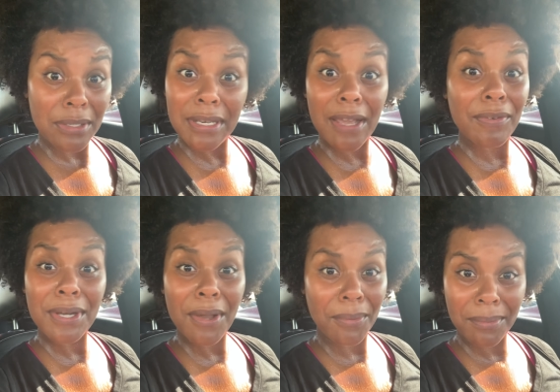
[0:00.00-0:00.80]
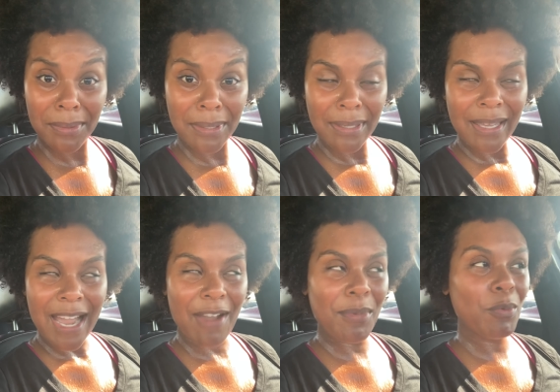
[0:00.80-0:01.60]
You never know.
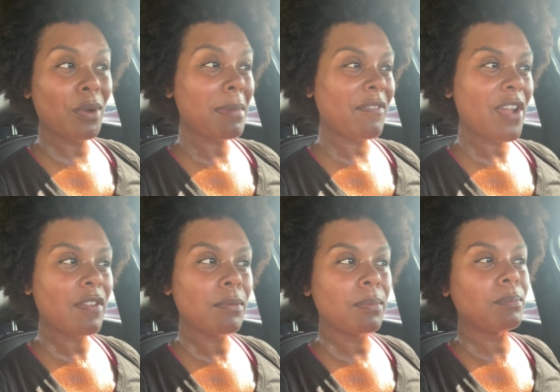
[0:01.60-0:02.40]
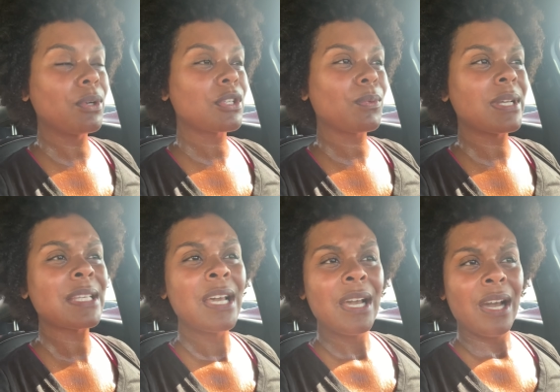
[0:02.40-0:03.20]
I remember one of my favorite books
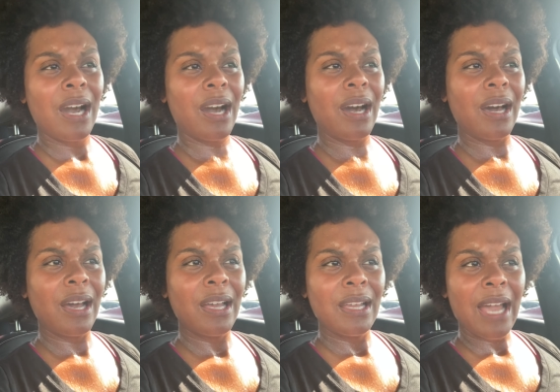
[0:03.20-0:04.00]
was uh,